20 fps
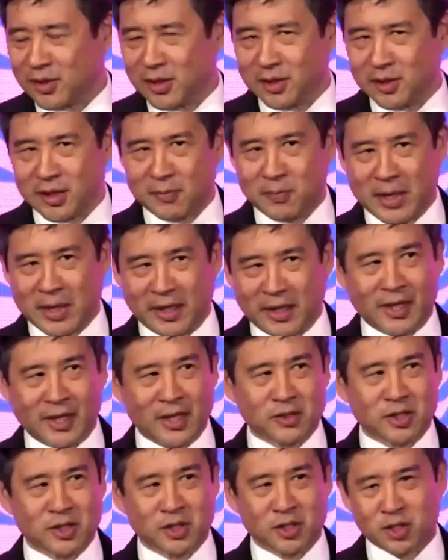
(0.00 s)
in many
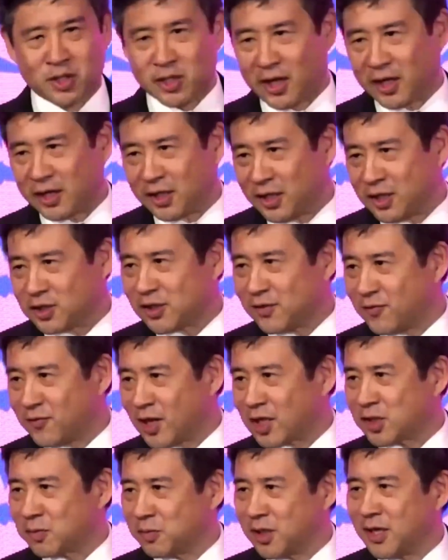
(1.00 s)
cases, Chinese
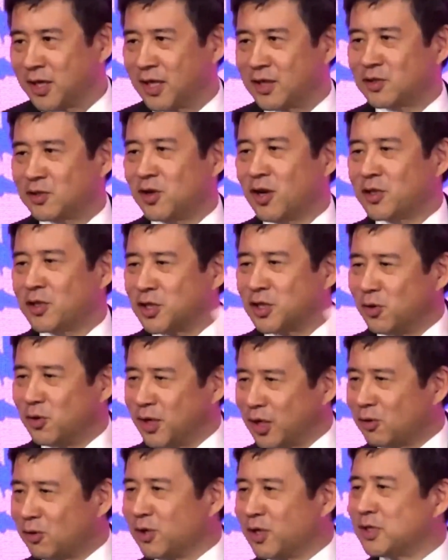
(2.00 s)
investment has also
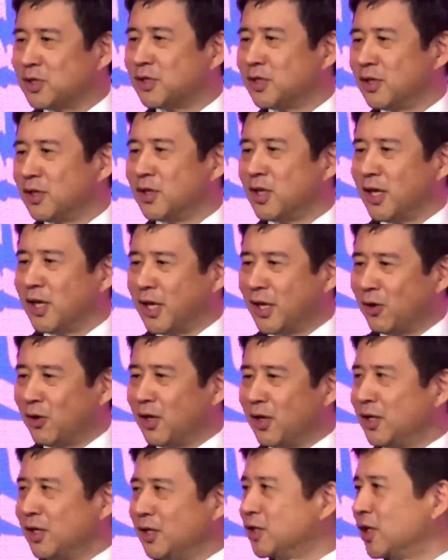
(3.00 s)
increased in the air
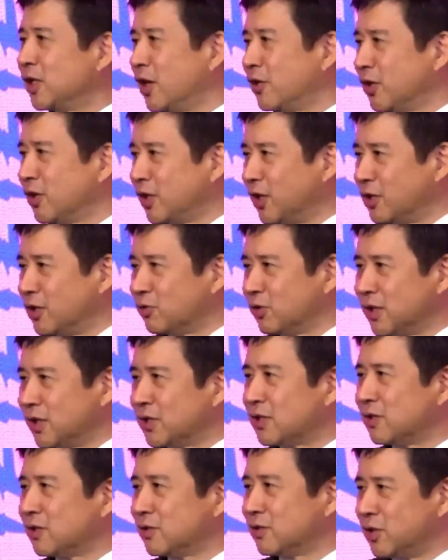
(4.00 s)
into other
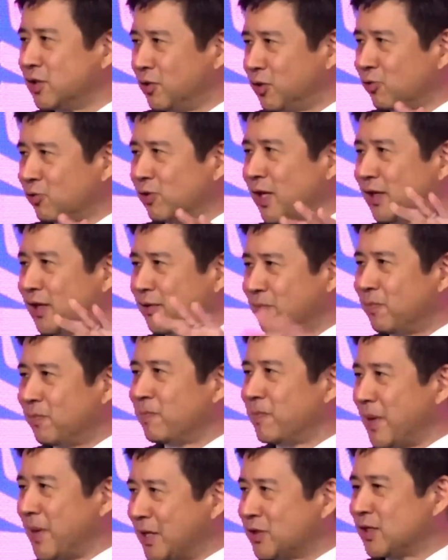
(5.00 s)
countries to create
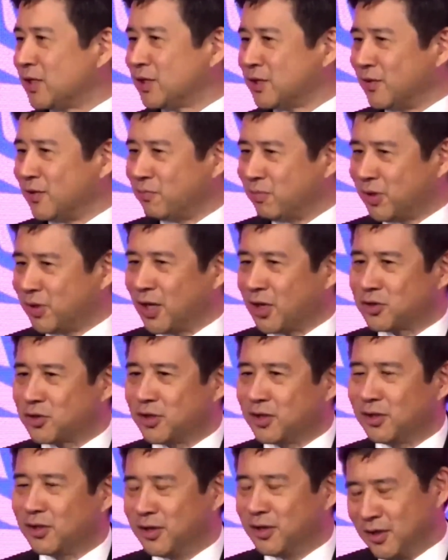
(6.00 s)
bases of
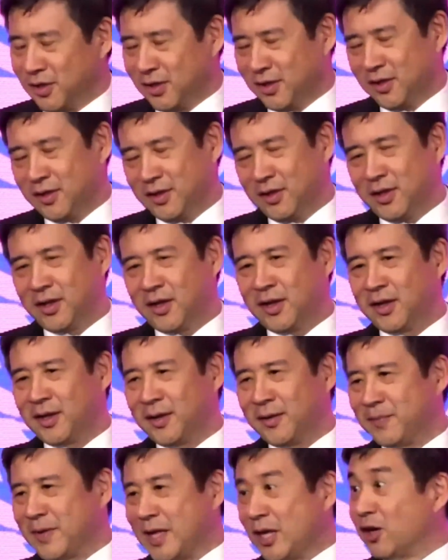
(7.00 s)
production
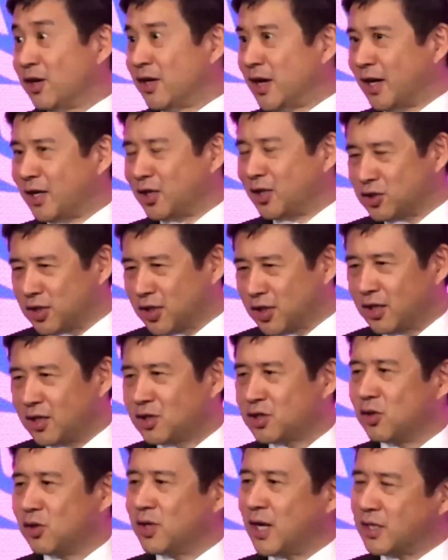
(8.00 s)
that are not in China,
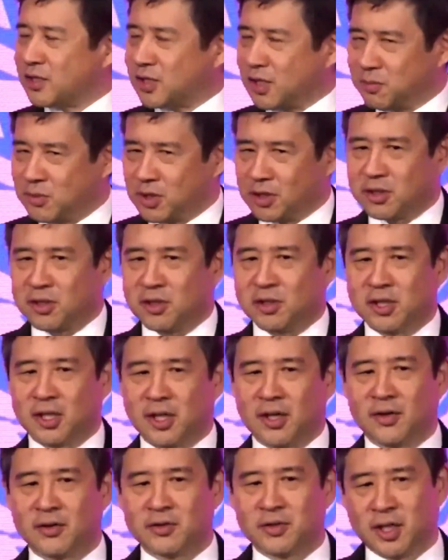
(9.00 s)
so not subject to the
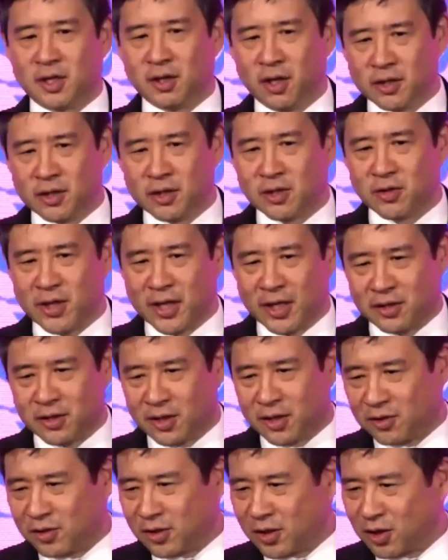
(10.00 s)
tariffs, and also that
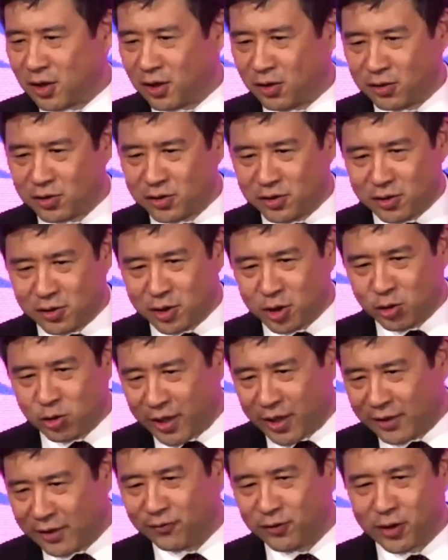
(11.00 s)
there are
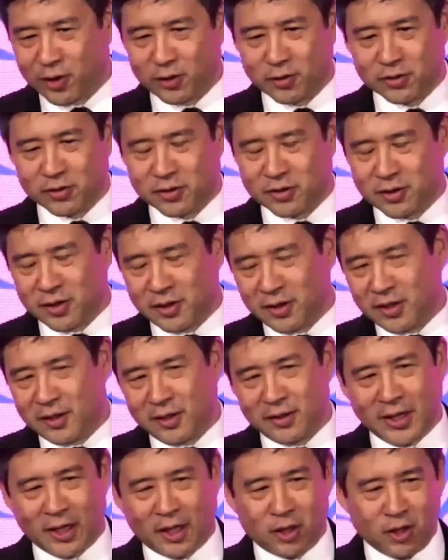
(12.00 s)
trade flows
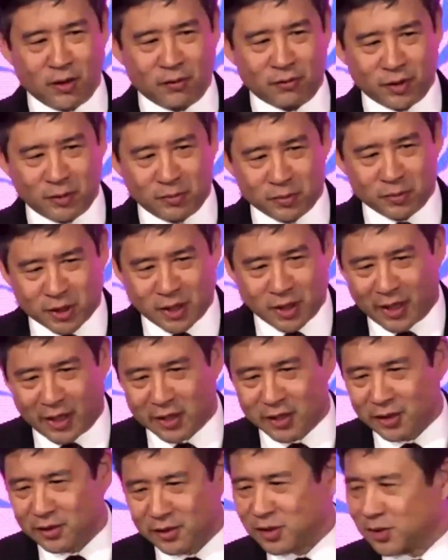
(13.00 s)
that go from
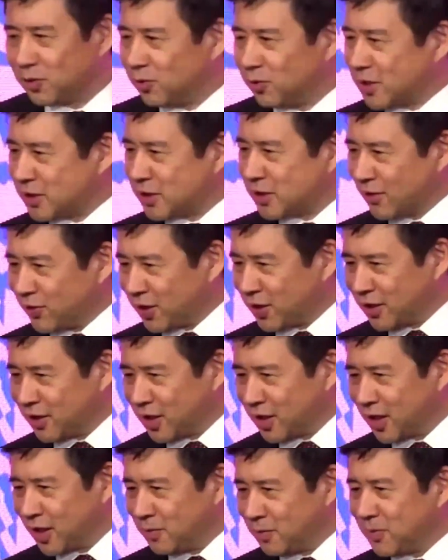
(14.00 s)
China to, let's say,
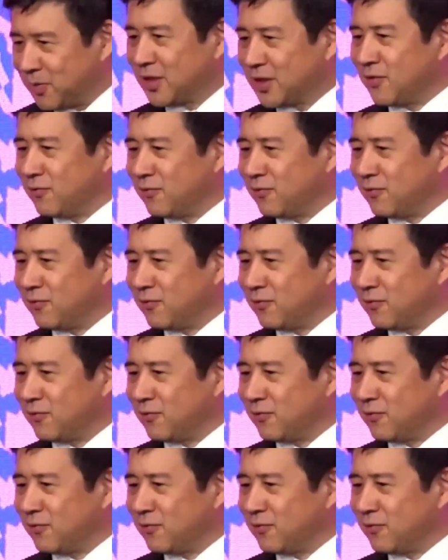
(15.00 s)
Vietnam, and then